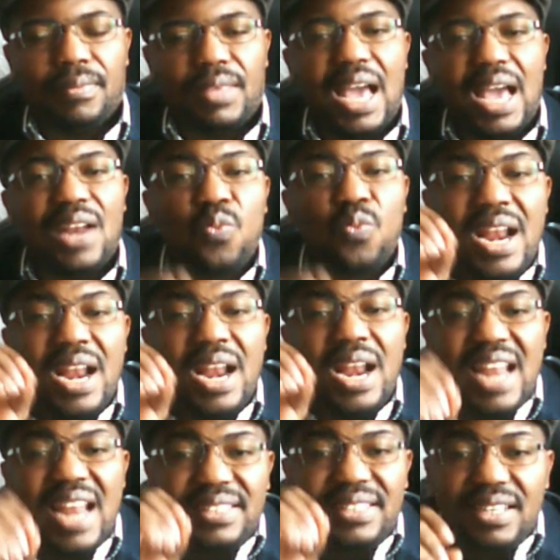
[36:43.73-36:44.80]
And when
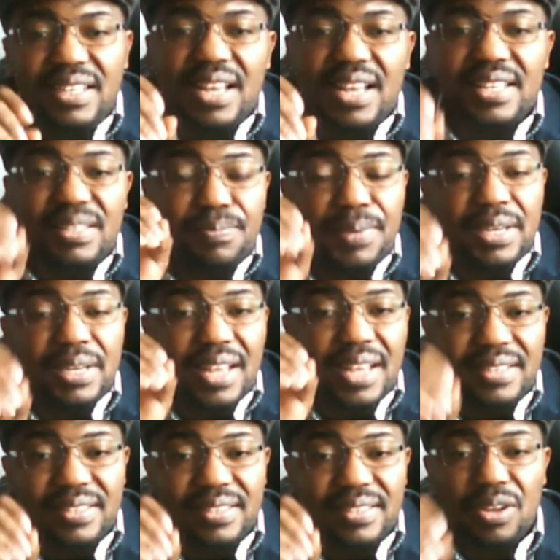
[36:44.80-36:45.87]
Nigeria is being
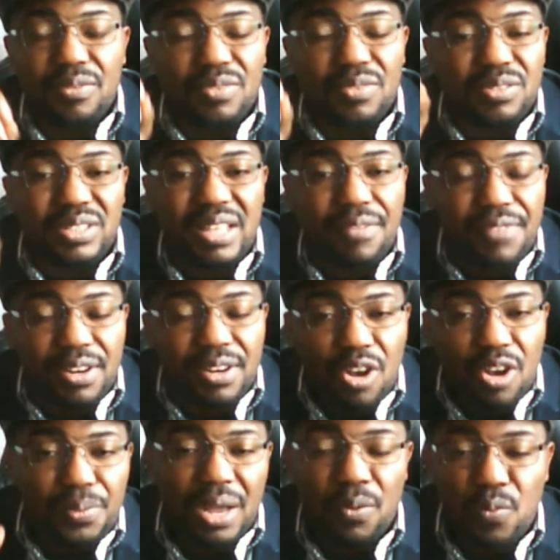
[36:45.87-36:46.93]

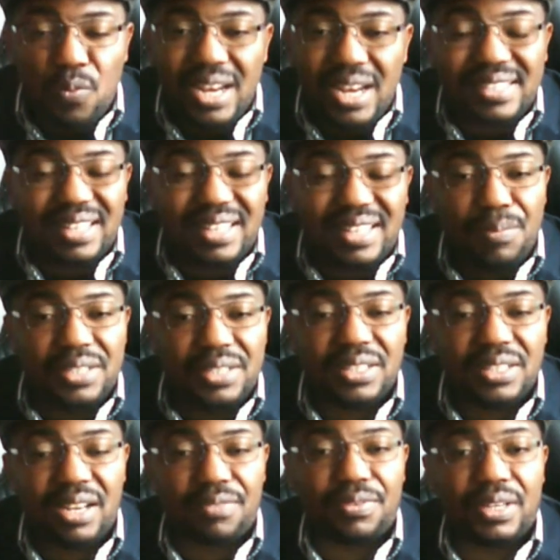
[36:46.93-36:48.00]
developed and well established
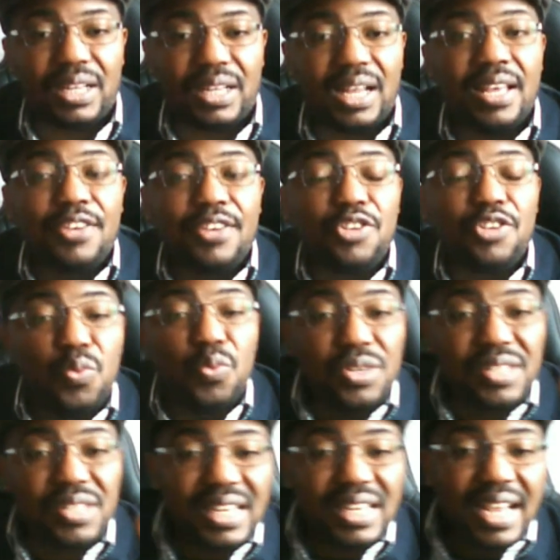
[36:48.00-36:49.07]
in Africa, you
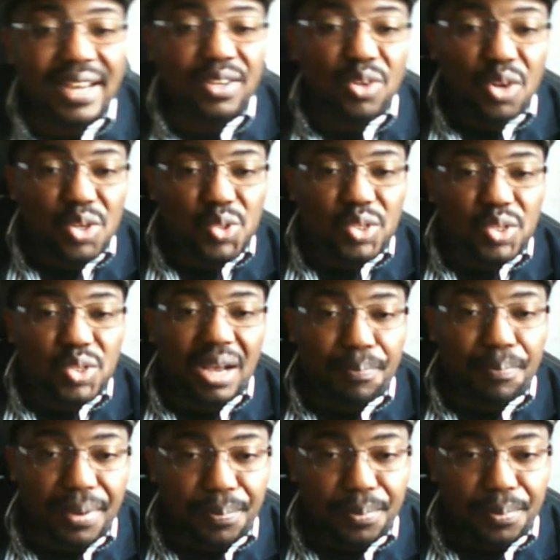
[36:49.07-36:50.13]
will see that those your
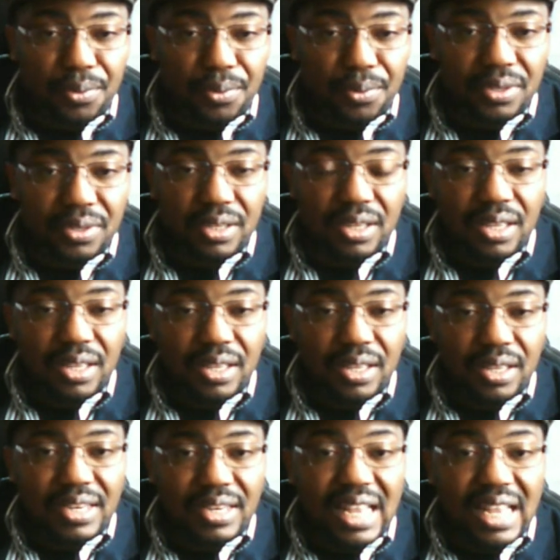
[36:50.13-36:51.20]
people
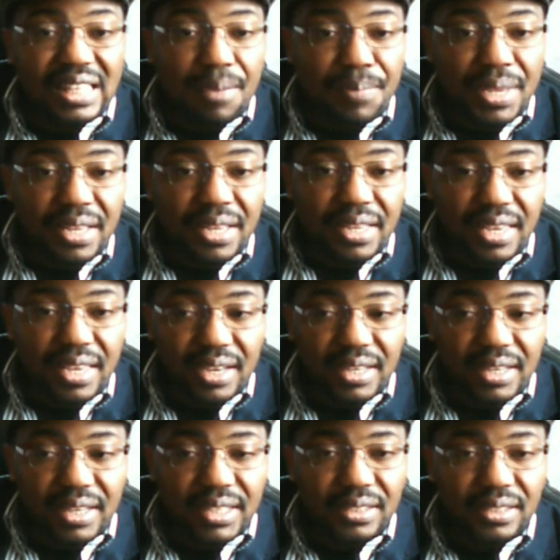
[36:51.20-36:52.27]
that are being
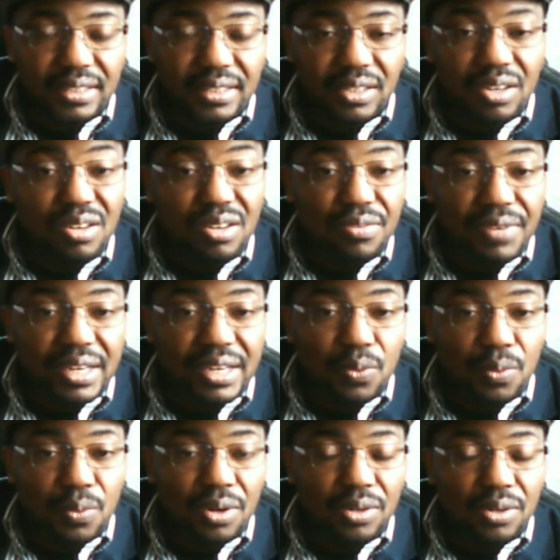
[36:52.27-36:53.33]
killed all over the
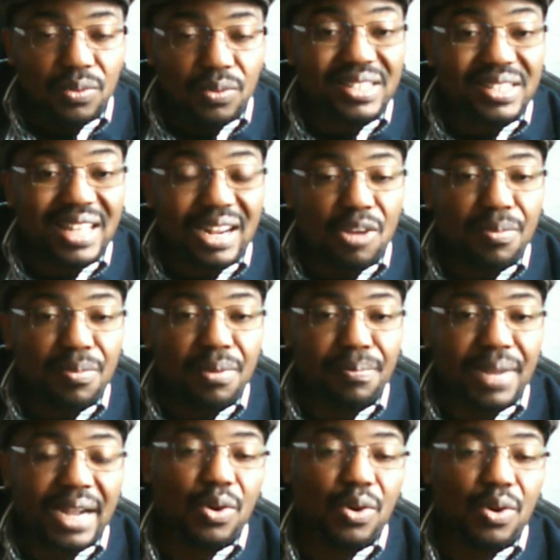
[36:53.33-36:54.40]
world will start coming
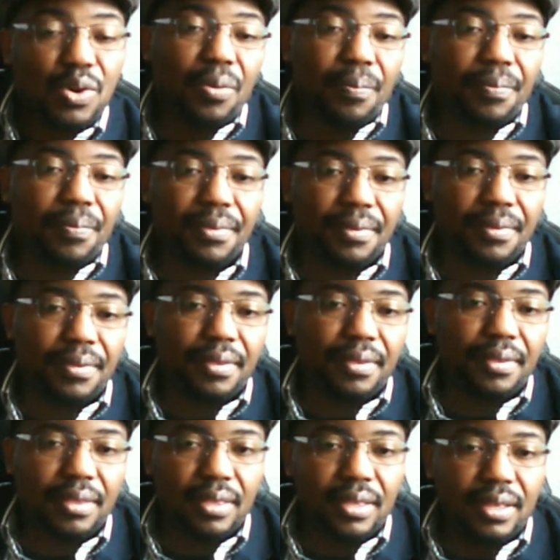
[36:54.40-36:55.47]
back home.
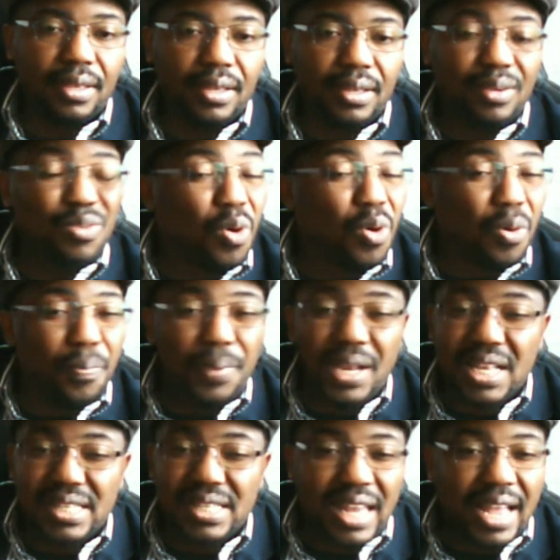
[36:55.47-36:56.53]
No
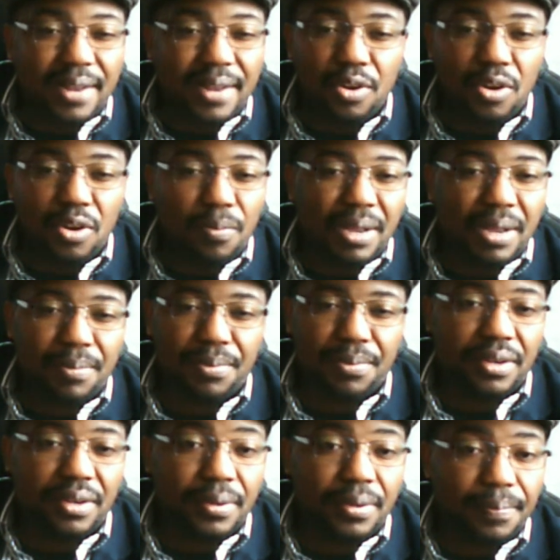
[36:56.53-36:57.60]
place like home, my
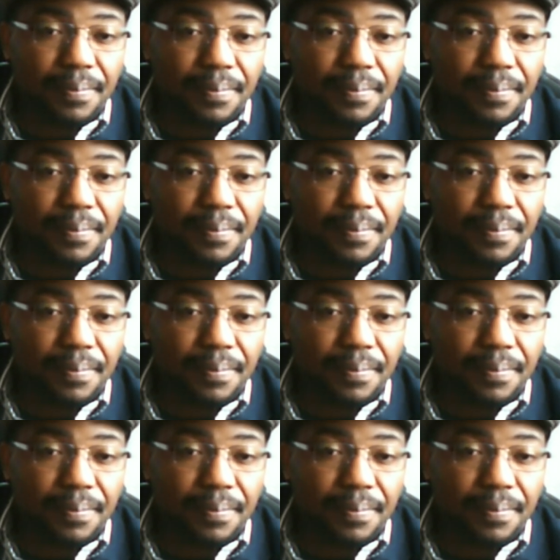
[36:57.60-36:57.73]
brother.